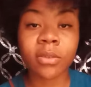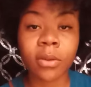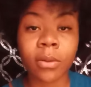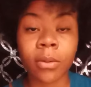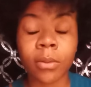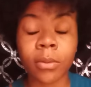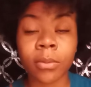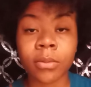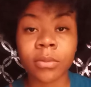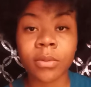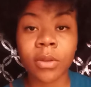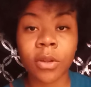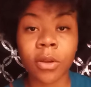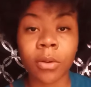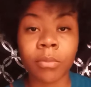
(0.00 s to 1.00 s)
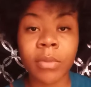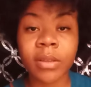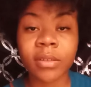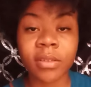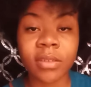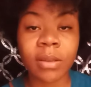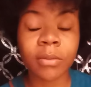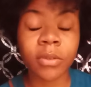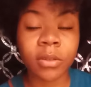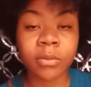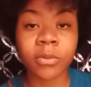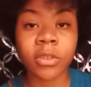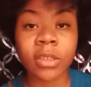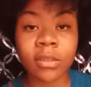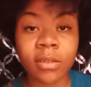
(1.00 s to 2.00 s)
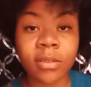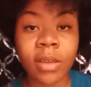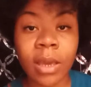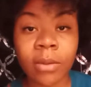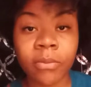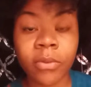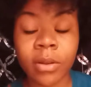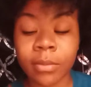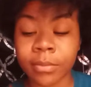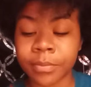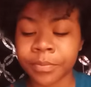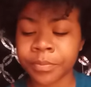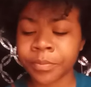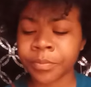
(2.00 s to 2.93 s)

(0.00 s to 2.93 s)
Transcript: this whole, you know, misconception of Jesus came from.